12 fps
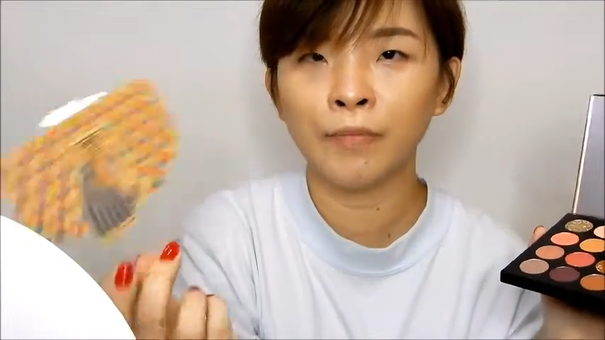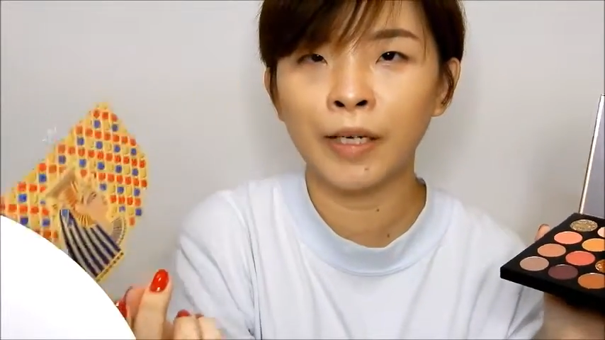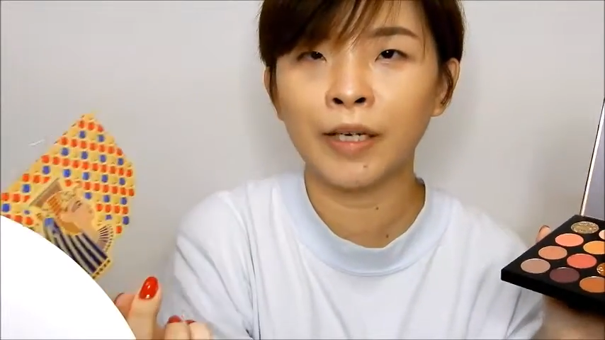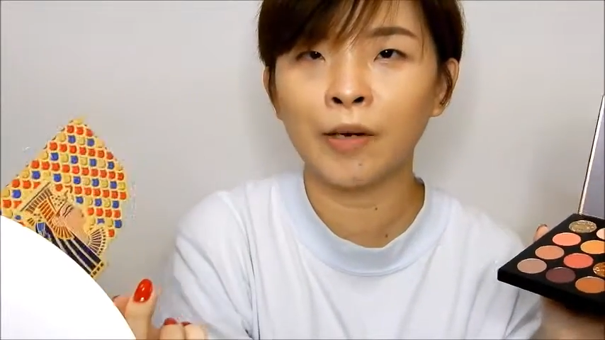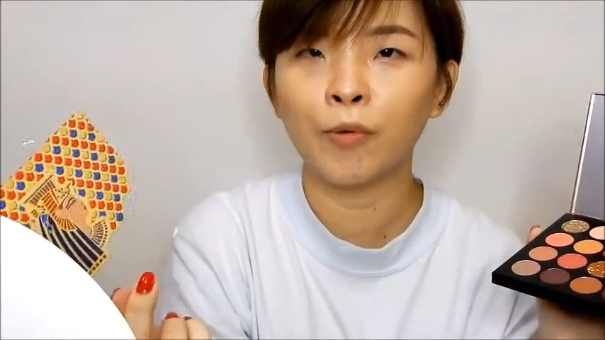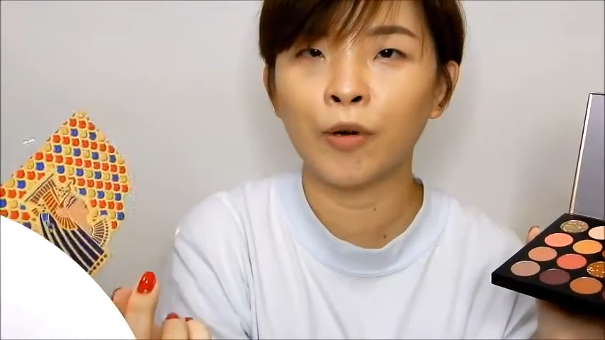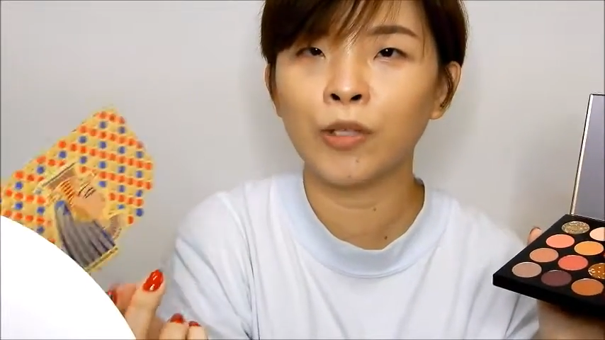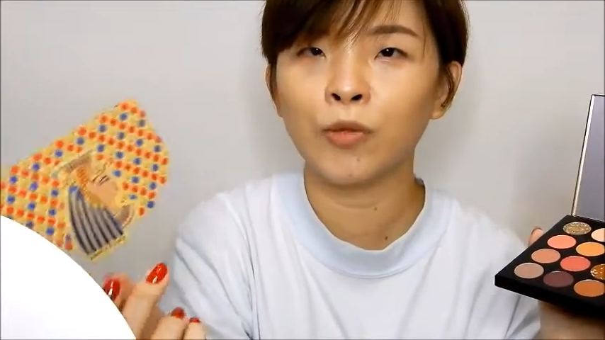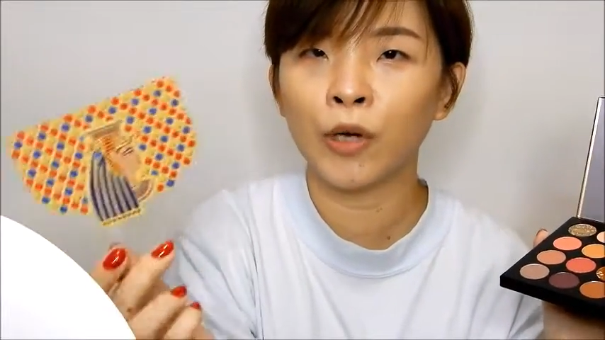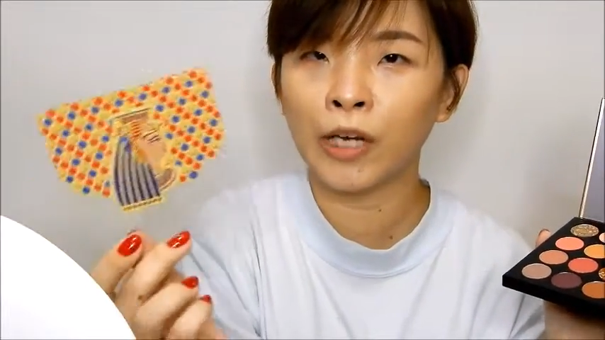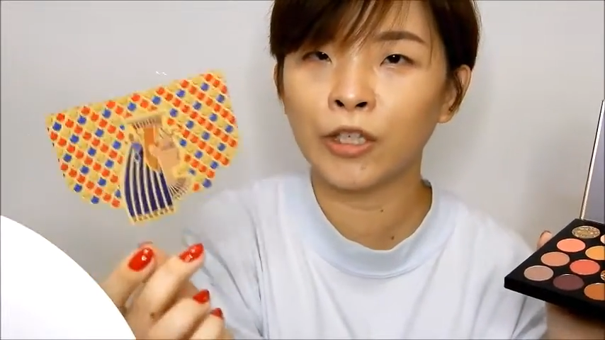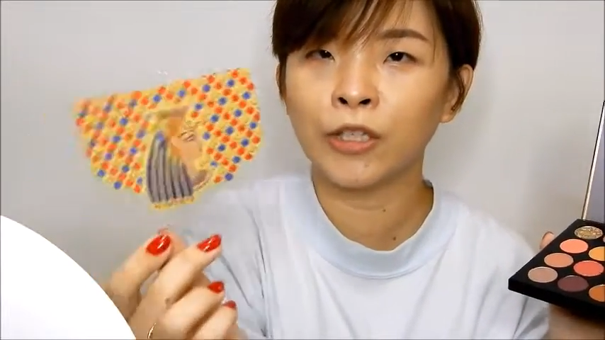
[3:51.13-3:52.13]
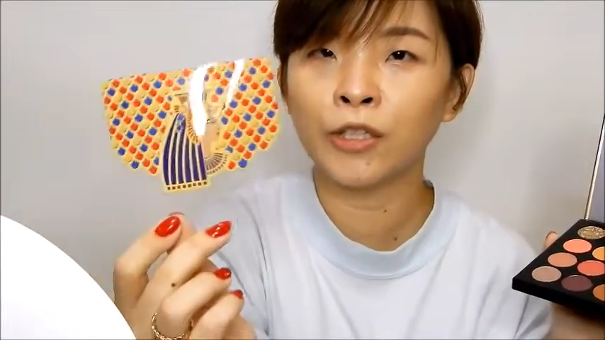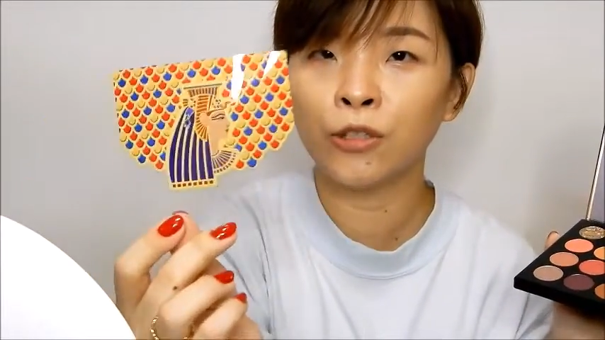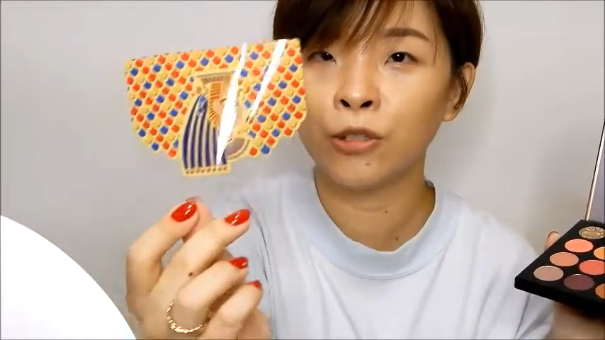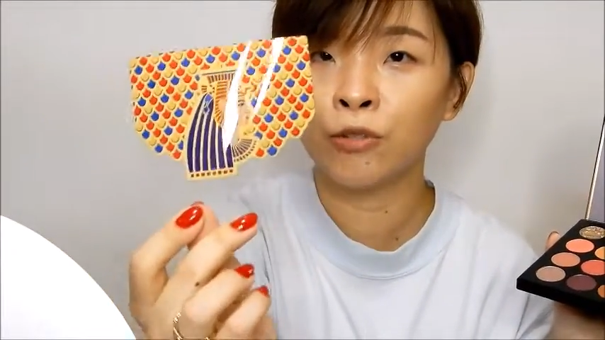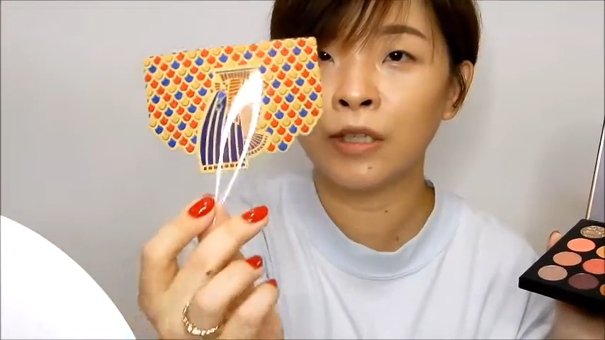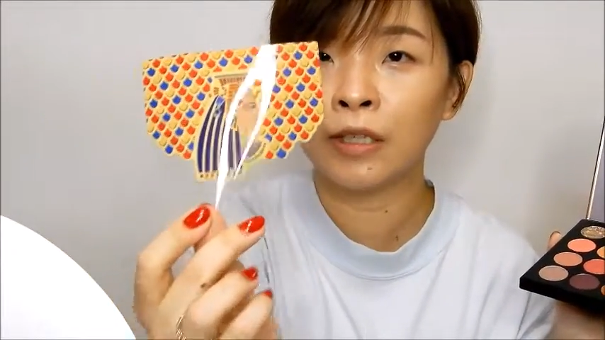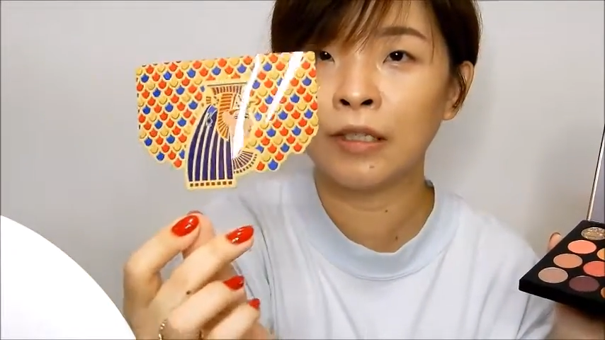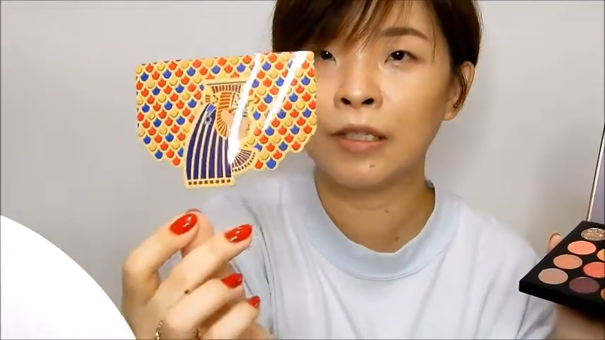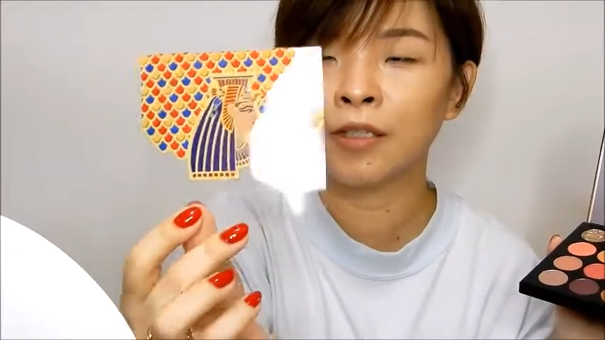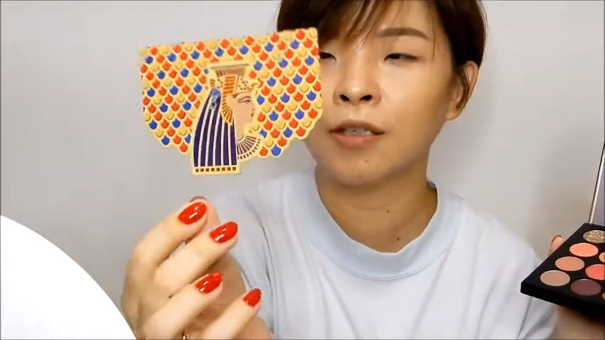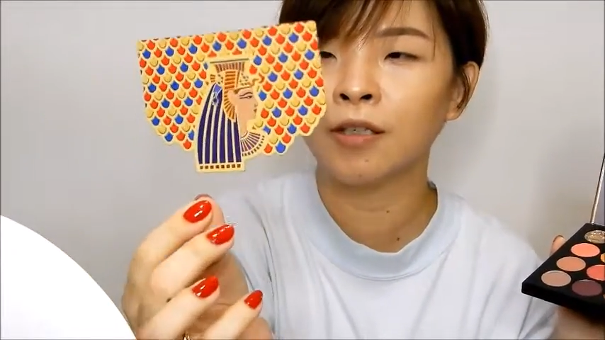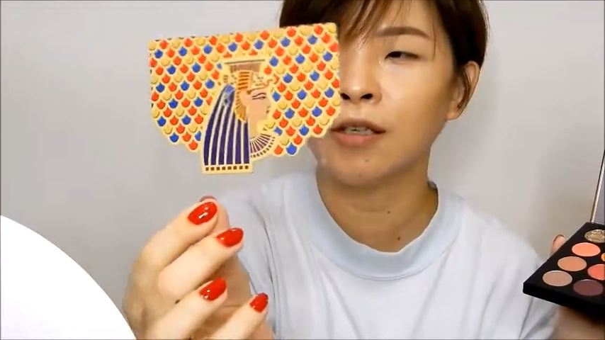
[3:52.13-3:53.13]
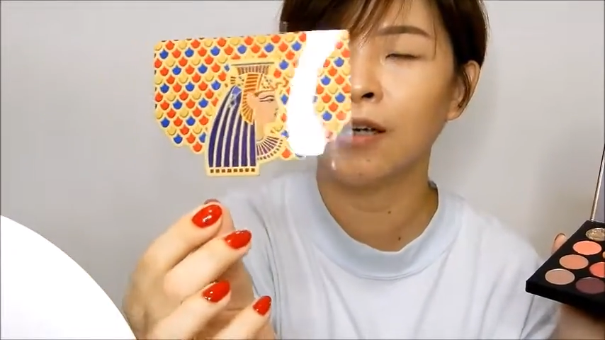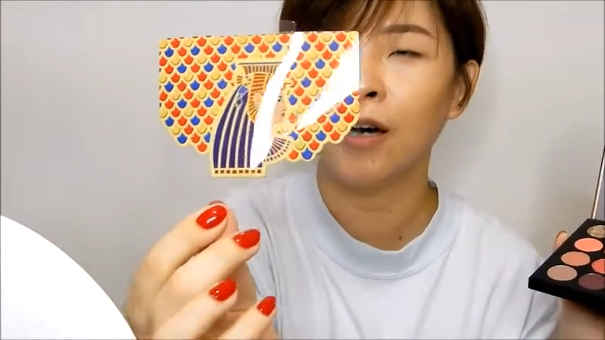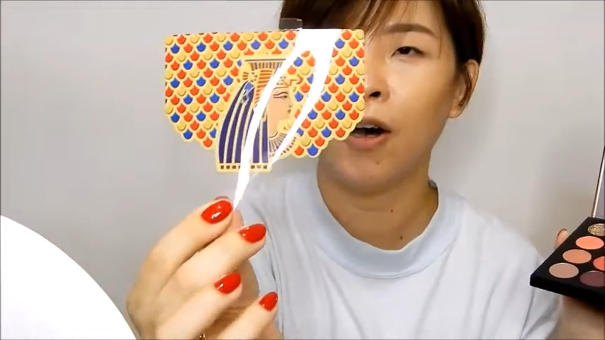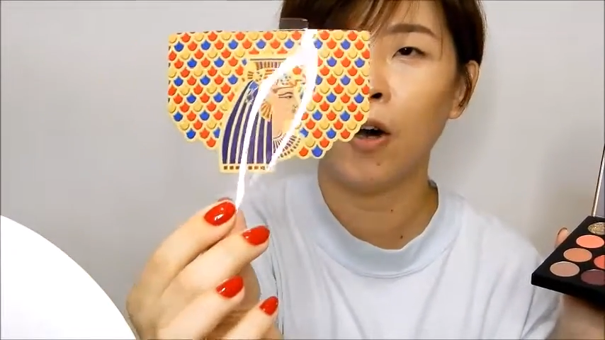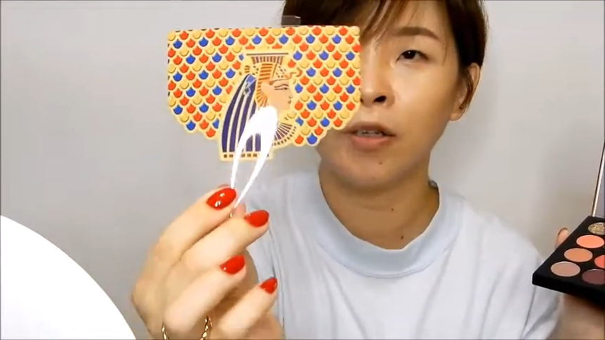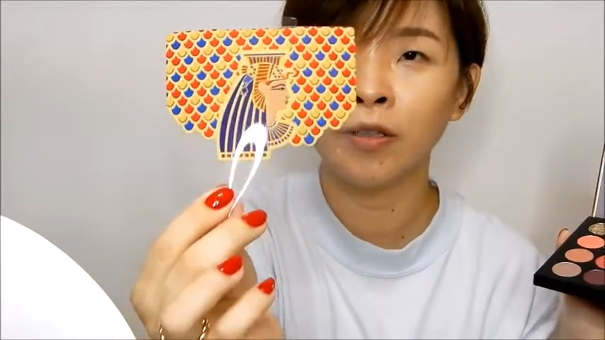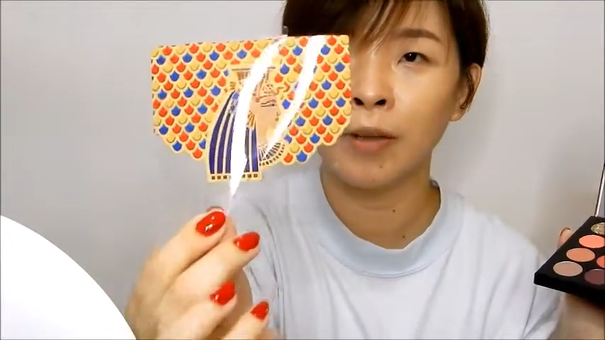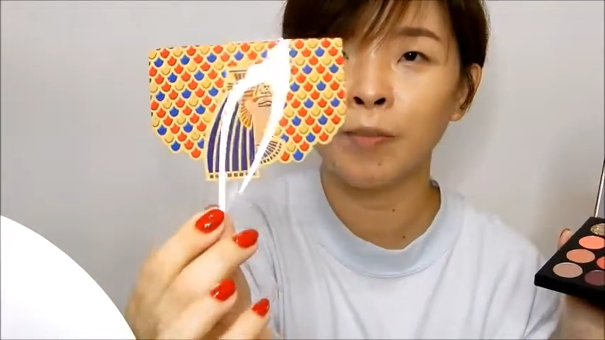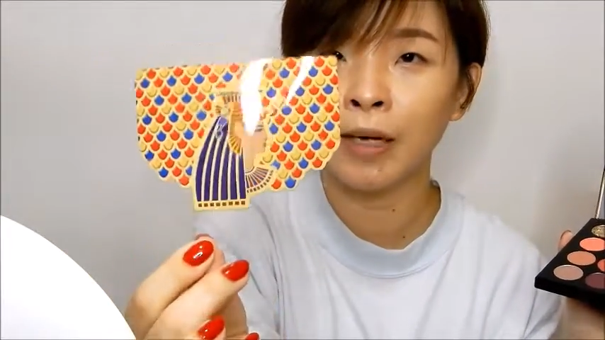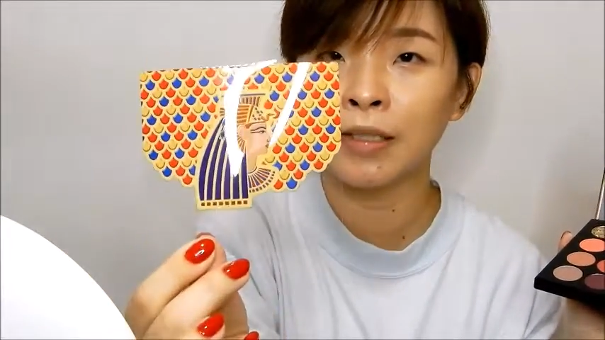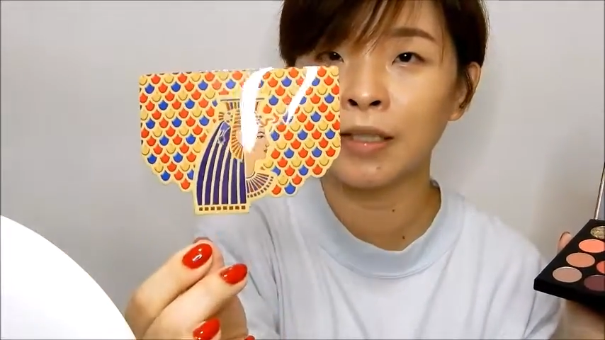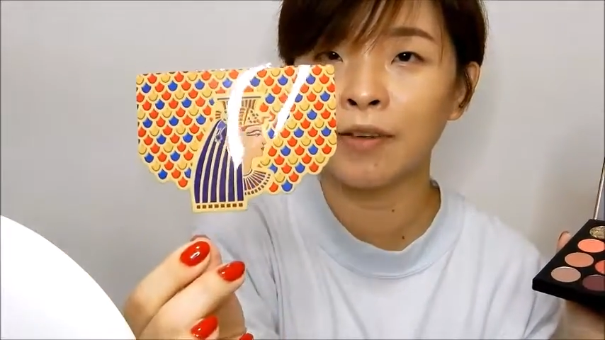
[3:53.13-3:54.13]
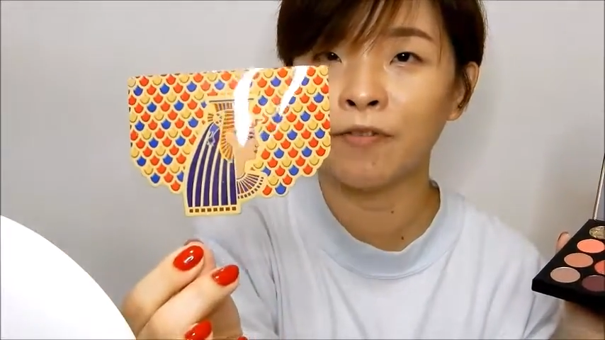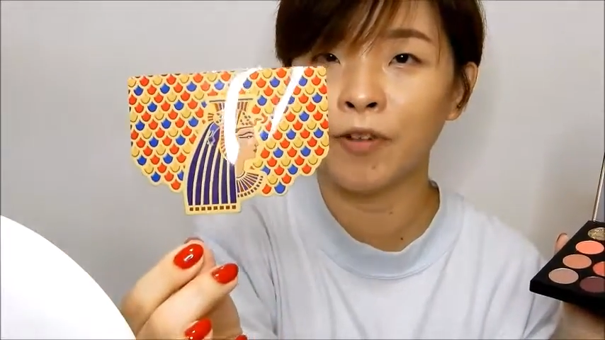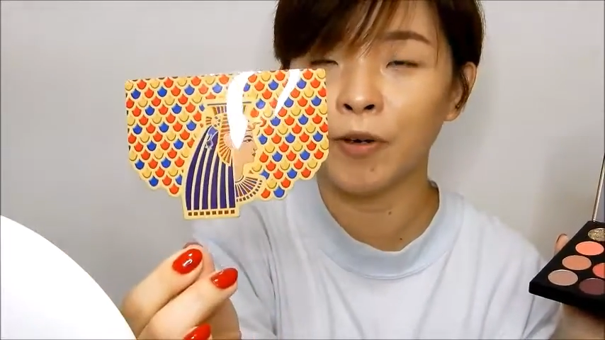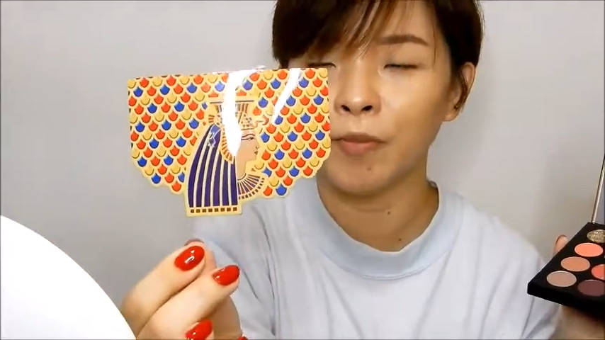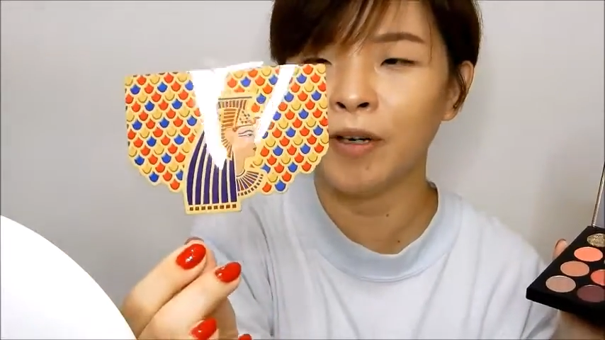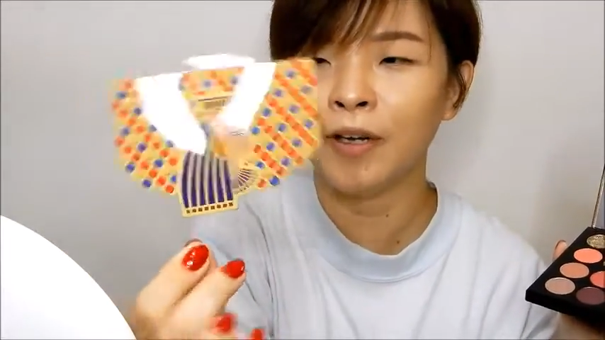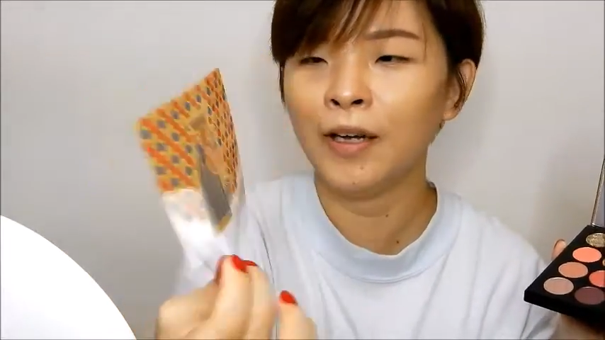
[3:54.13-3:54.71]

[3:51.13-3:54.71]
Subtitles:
makeup brands will actually do this on a plastic film?